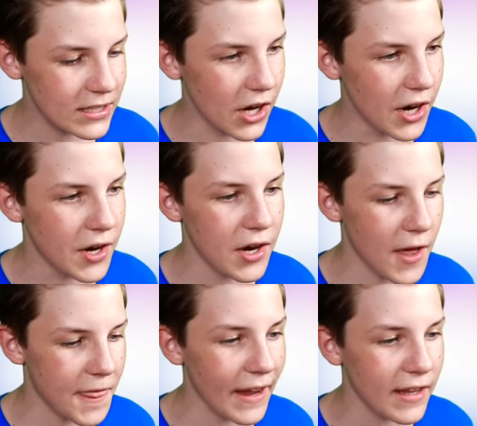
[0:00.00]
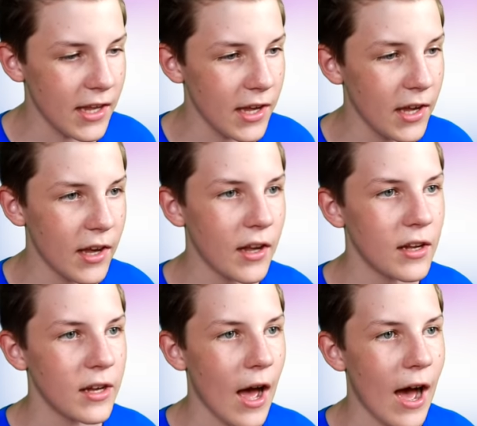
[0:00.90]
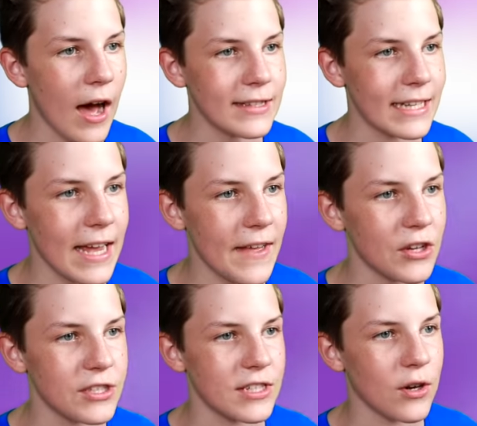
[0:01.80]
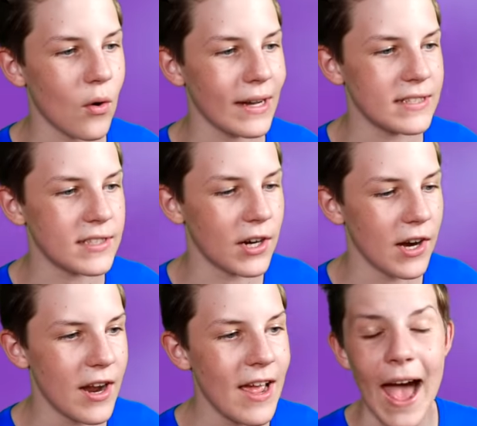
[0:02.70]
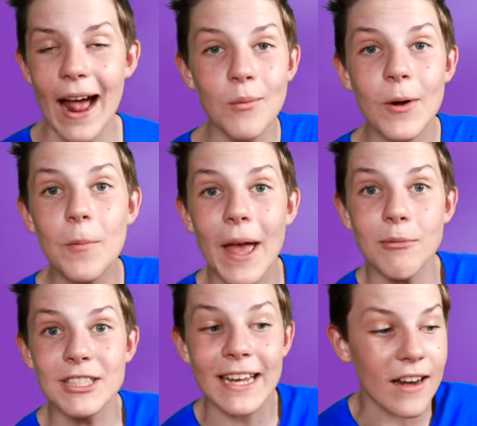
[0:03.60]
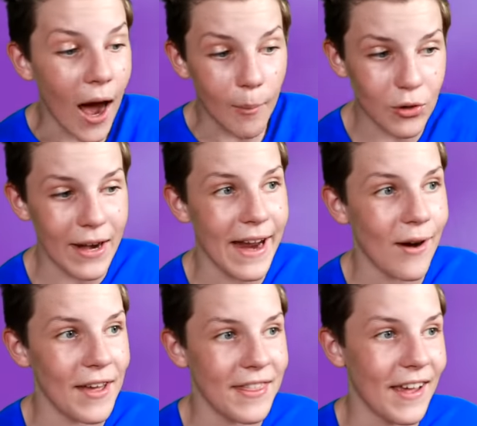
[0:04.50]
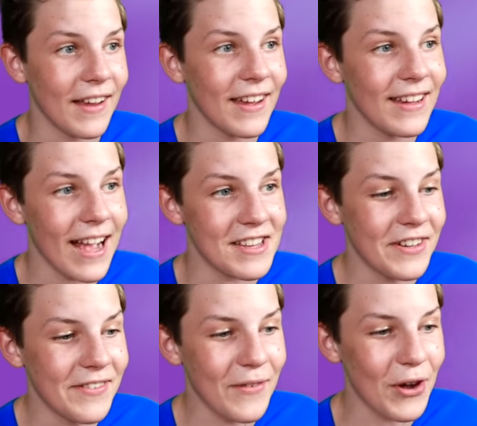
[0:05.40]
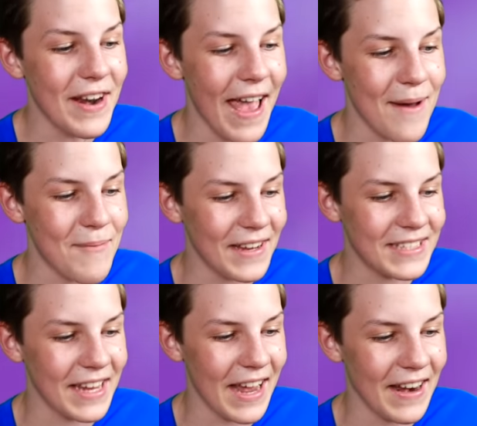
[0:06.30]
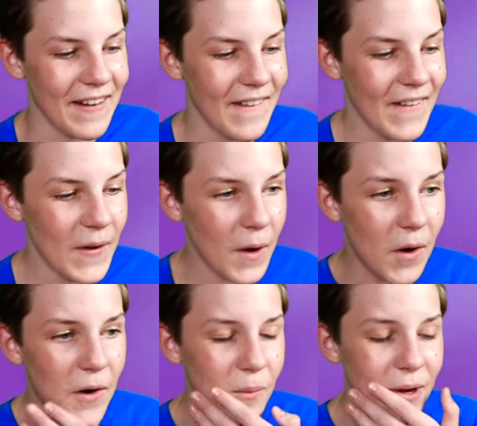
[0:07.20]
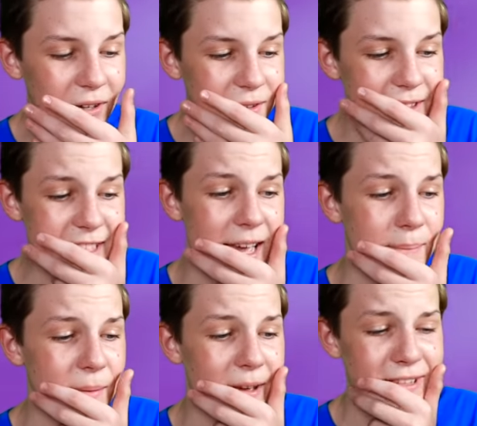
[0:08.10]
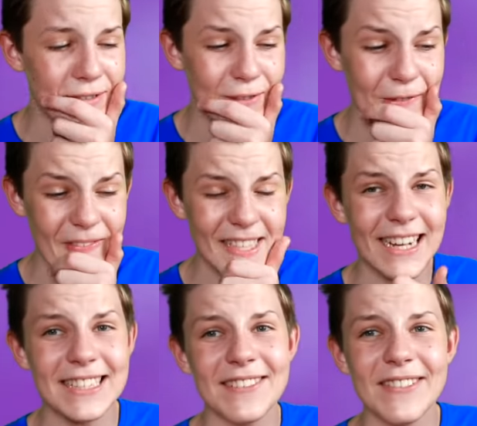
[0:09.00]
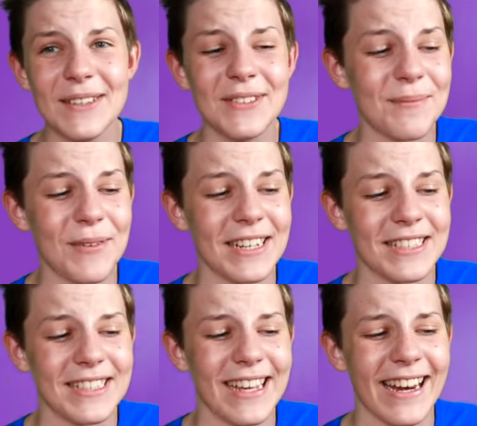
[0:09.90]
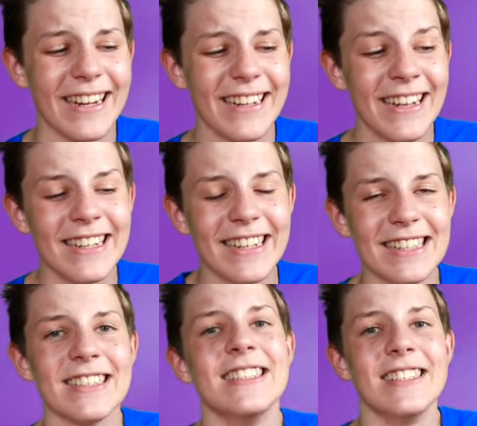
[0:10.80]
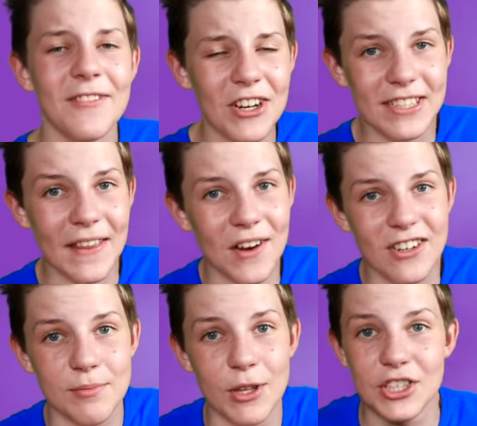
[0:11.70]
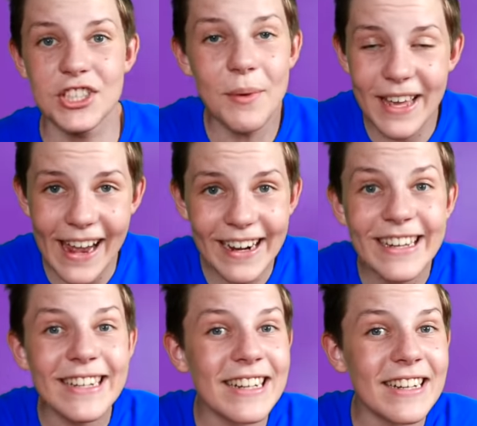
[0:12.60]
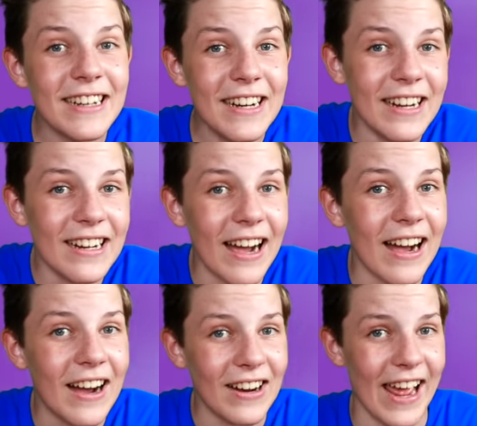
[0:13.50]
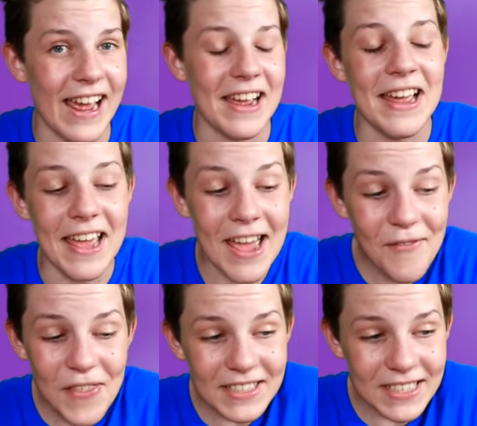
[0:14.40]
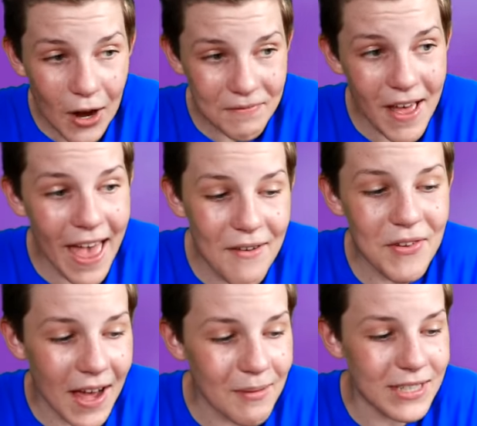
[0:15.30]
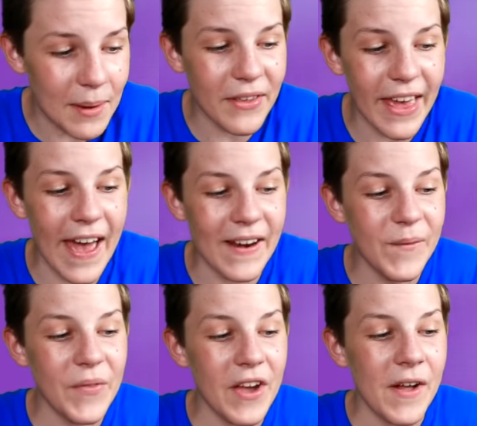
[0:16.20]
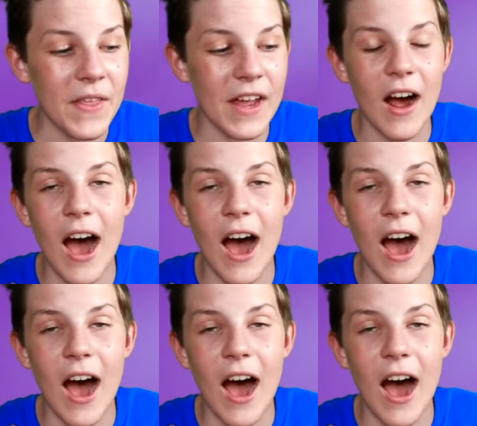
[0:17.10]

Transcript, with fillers: let's go. No thank you. Uh, get those coins though, and we'll be able to get an upgrade now, I think. Guys, we've got an epic skin. Oh, we're gonna lose the epic pencil. Guys, I really wanna press get it. Guys, let me know down in the comments below. Should we get it? Okay. If this offer ever comes up again, then